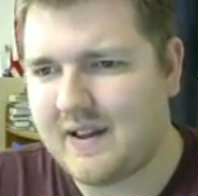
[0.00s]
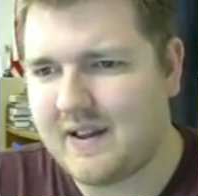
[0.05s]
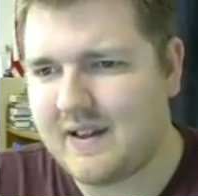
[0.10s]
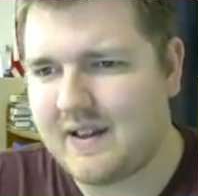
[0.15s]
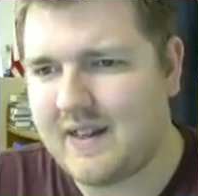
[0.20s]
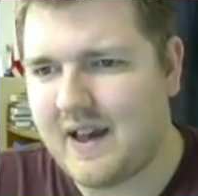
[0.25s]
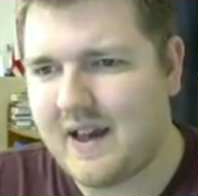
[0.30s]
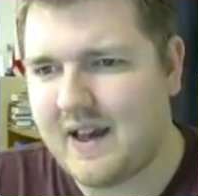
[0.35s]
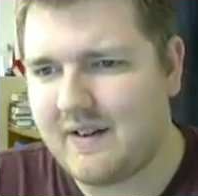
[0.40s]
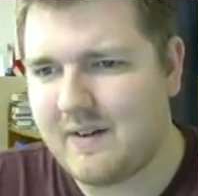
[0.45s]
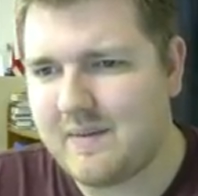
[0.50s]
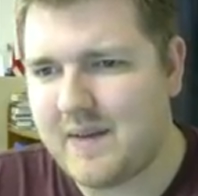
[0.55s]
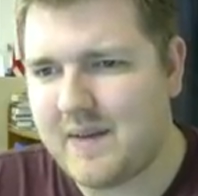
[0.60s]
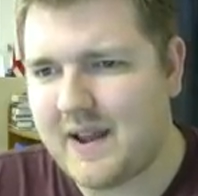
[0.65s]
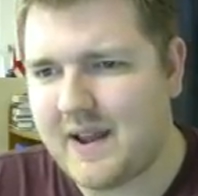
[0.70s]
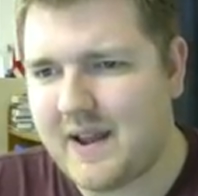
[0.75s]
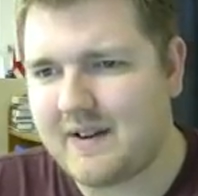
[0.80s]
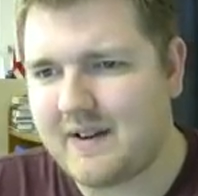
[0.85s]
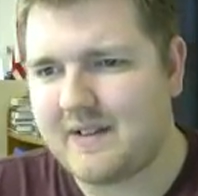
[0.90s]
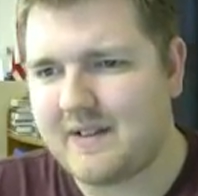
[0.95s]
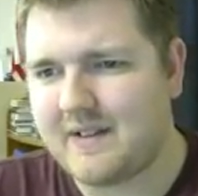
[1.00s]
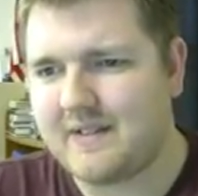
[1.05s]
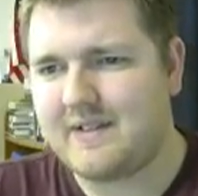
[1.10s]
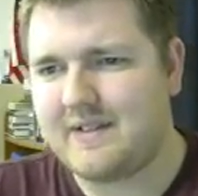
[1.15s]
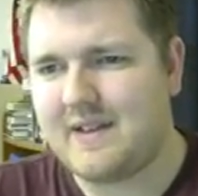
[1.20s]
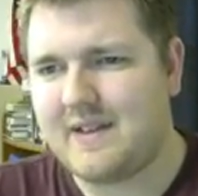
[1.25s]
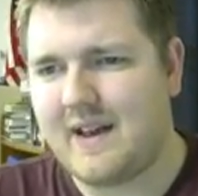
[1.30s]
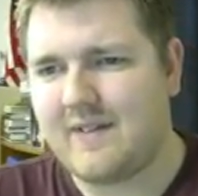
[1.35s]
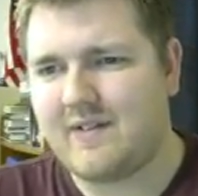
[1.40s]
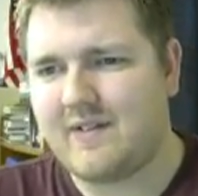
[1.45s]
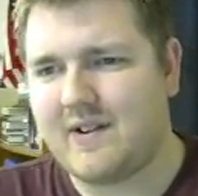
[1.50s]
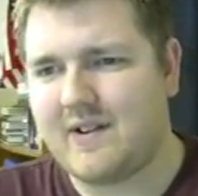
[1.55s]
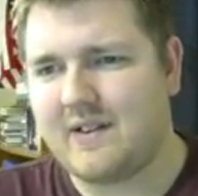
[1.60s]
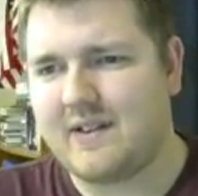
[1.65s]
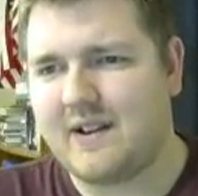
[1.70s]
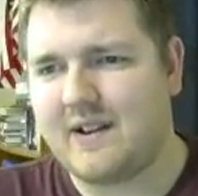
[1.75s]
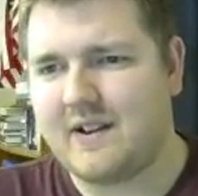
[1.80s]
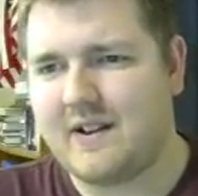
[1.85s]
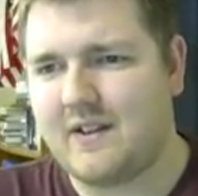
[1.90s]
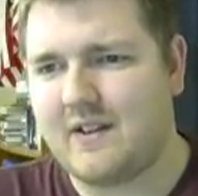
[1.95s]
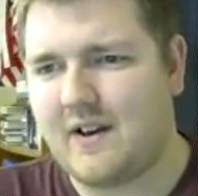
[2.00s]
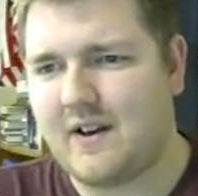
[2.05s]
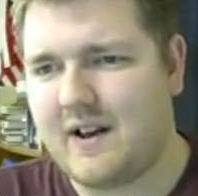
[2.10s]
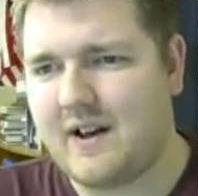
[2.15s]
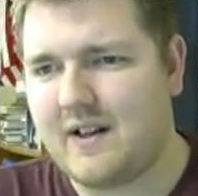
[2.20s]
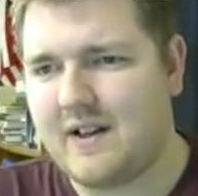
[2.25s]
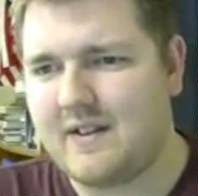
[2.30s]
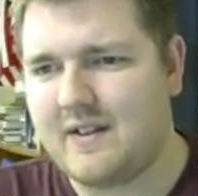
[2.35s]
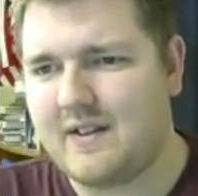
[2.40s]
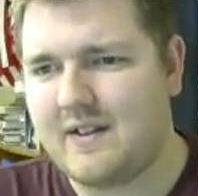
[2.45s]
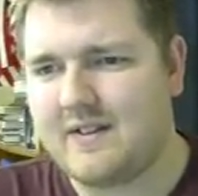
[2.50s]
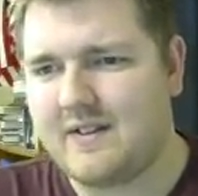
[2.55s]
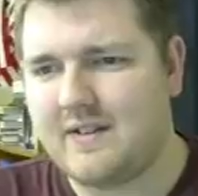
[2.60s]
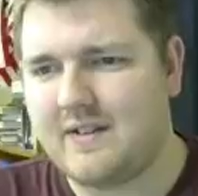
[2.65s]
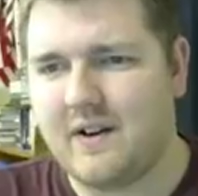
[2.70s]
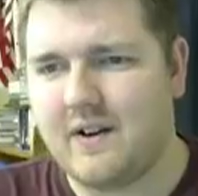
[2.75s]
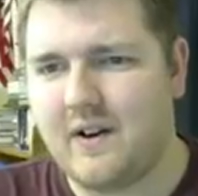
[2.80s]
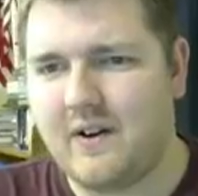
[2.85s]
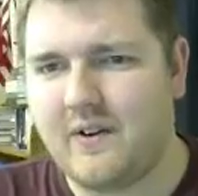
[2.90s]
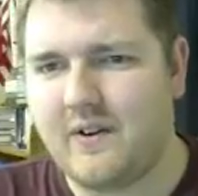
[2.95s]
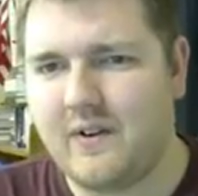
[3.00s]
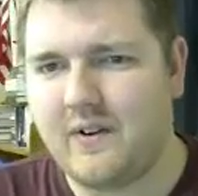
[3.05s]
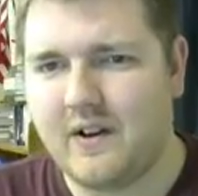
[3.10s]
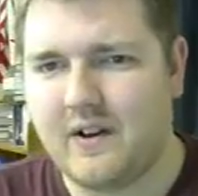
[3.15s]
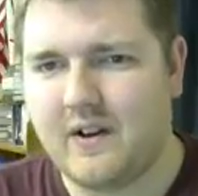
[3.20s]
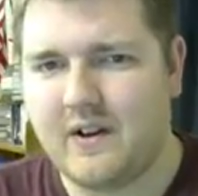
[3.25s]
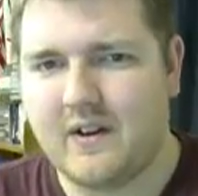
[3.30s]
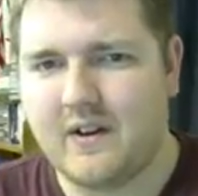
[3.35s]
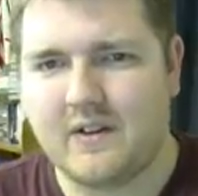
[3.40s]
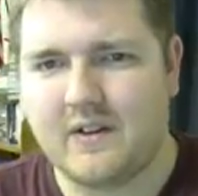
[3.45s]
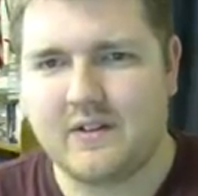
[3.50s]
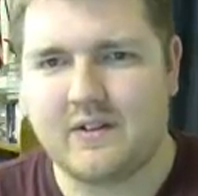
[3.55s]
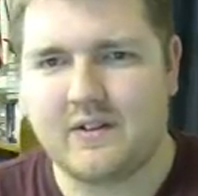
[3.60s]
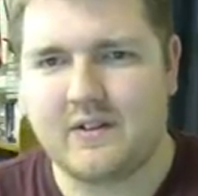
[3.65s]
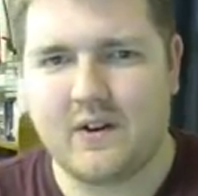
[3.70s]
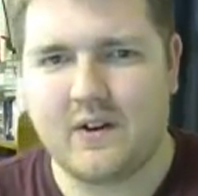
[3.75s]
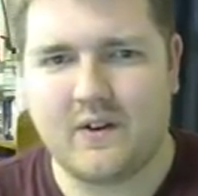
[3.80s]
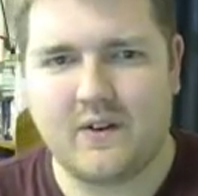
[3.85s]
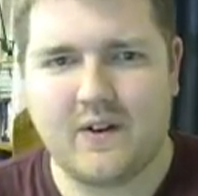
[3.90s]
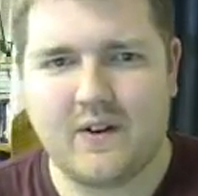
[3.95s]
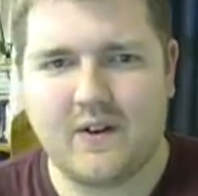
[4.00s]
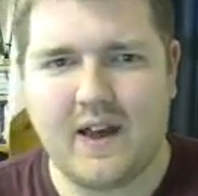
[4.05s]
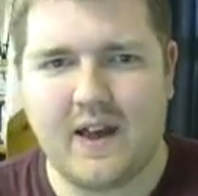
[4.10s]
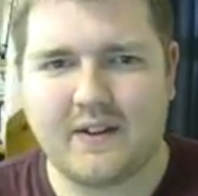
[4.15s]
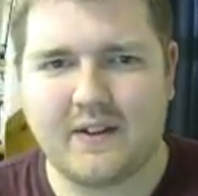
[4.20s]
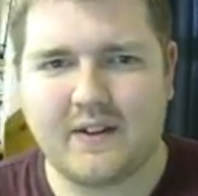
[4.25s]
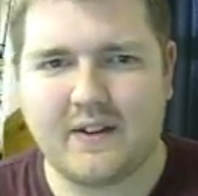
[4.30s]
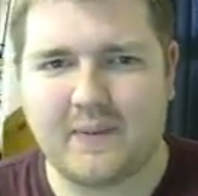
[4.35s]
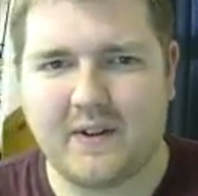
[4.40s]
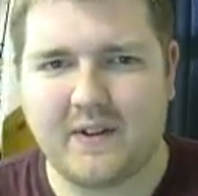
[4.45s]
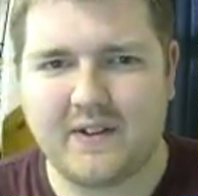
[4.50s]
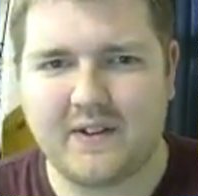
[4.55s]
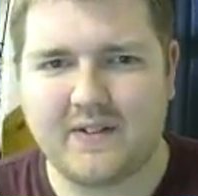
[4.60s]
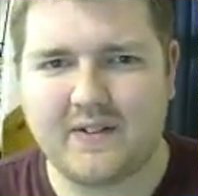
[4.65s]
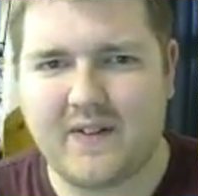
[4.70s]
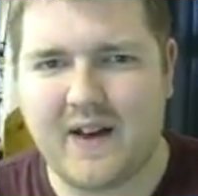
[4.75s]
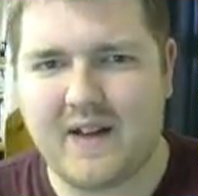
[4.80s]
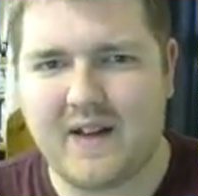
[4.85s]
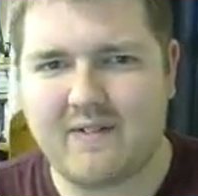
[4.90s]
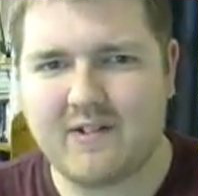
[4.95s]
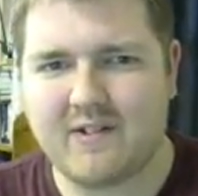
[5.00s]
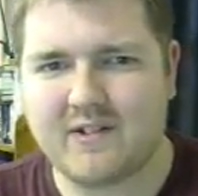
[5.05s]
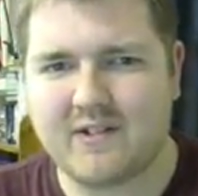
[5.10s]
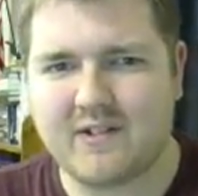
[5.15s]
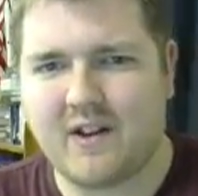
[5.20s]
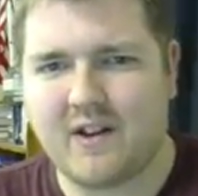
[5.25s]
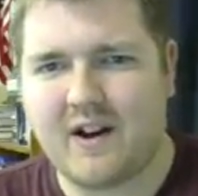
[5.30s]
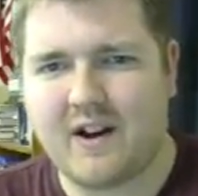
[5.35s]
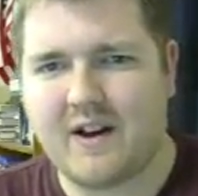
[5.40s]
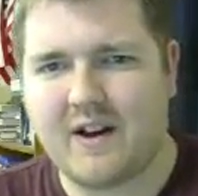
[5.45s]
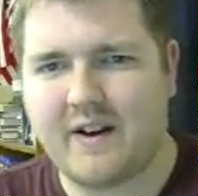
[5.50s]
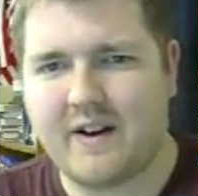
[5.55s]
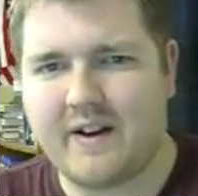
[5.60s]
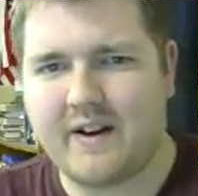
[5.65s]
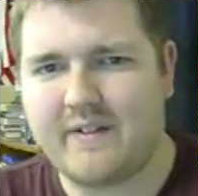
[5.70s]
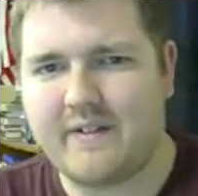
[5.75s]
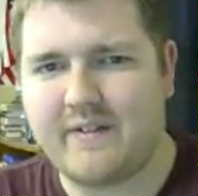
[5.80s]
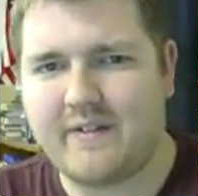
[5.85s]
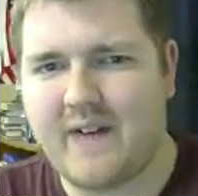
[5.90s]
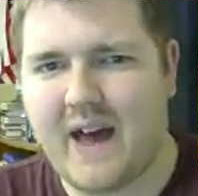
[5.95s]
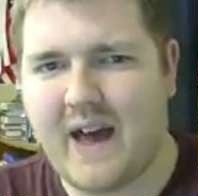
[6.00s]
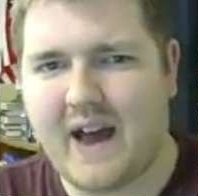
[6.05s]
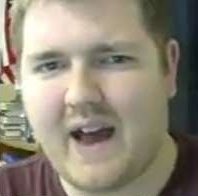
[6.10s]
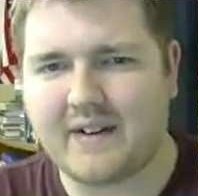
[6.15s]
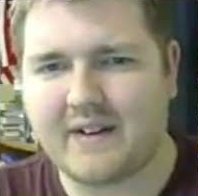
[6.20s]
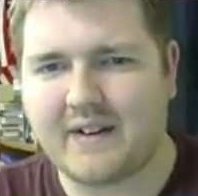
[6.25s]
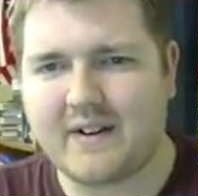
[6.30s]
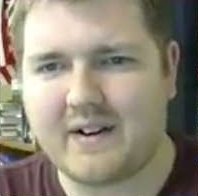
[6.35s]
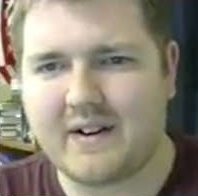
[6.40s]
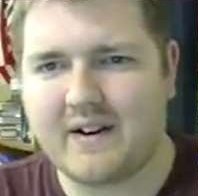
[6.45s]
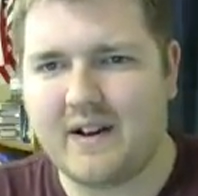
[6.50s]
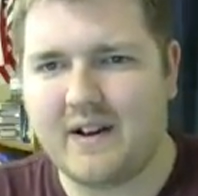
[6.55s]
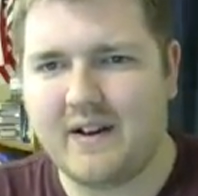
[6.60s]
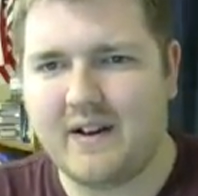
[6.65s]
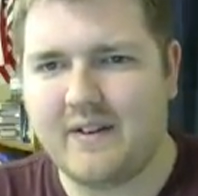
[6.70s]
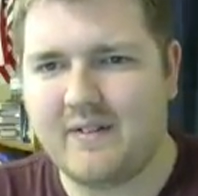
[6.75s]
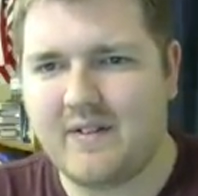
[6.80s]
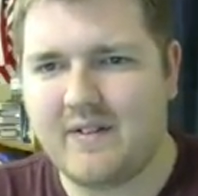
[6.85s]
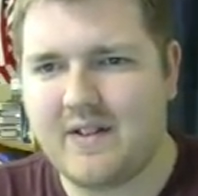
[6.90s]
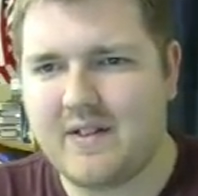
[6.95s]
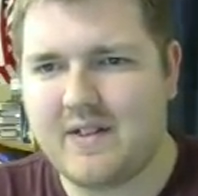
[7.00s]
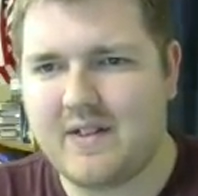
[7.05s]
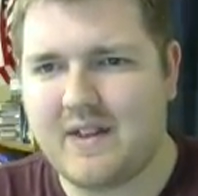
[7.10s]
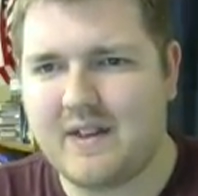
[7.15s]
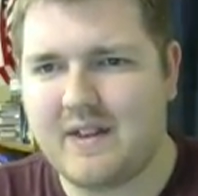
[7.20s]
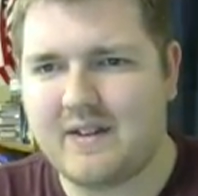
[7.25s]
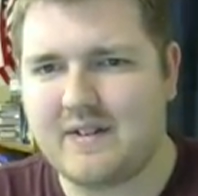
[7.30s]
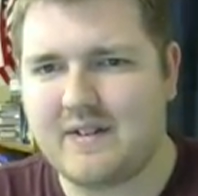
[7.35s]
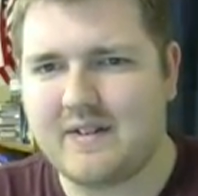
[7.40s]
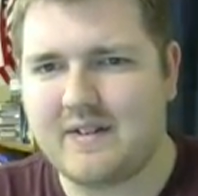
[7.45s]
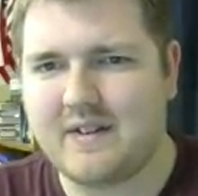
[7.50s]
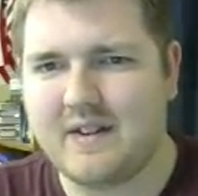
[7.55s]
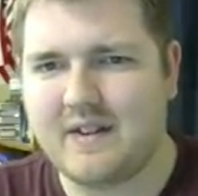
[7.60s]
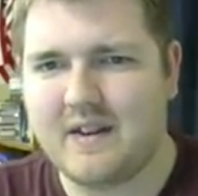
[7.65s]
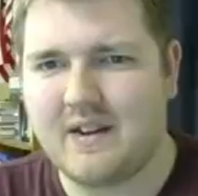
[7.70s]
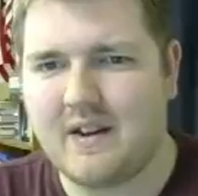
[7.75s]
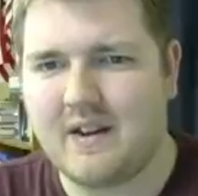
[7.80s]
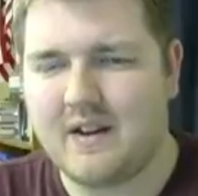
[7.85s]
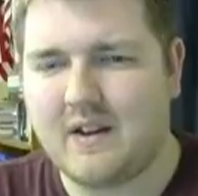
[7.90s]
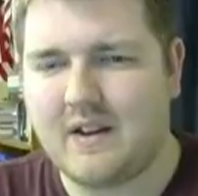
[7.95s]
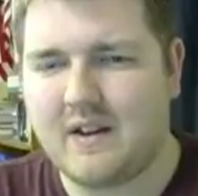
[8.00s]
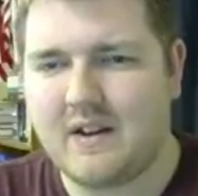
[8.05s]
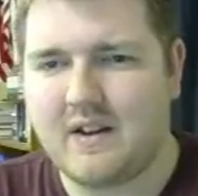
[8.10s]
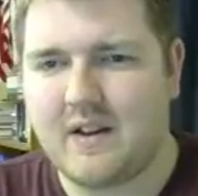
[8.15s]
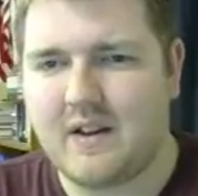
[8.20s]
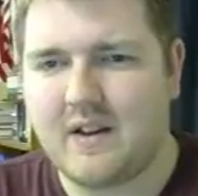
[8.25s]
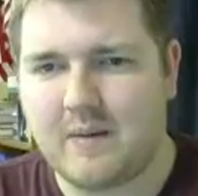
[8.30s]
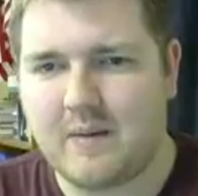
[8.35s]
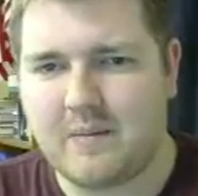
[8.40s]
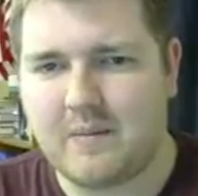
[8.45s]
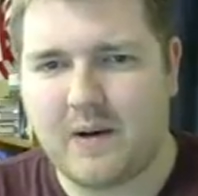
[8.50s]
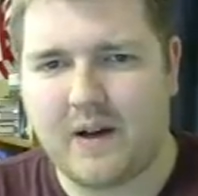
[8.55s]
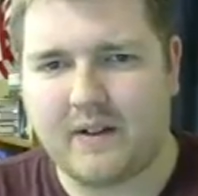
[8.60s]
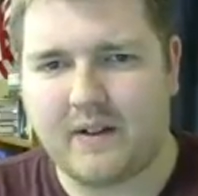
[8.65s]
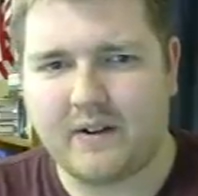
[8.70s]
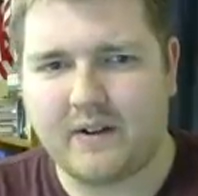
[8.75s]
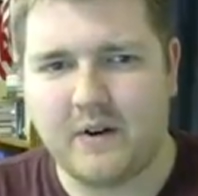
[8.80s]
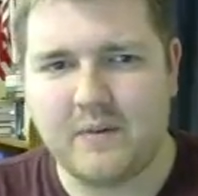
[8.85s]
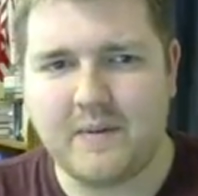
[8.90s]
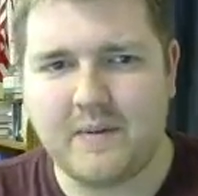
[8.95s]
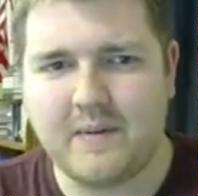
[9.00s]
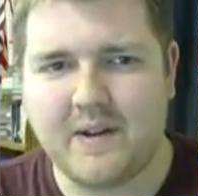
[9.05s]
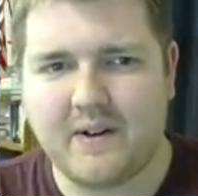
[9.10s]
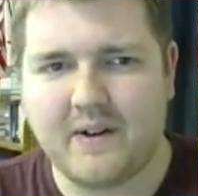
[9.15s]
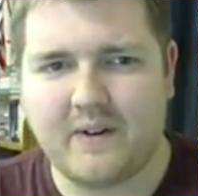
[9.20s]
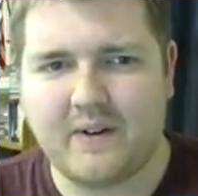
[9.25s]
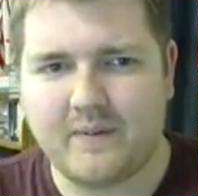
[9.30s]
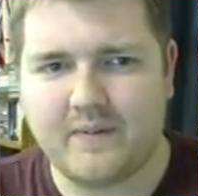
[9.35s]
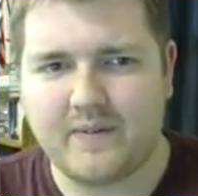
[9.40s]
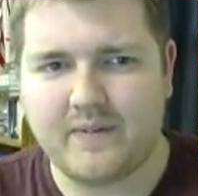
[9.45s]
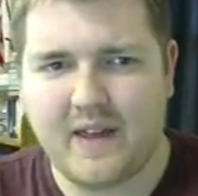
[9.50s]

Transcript: That remainder is definitely not 0, so x plus 5 is not a factor of this polynomial.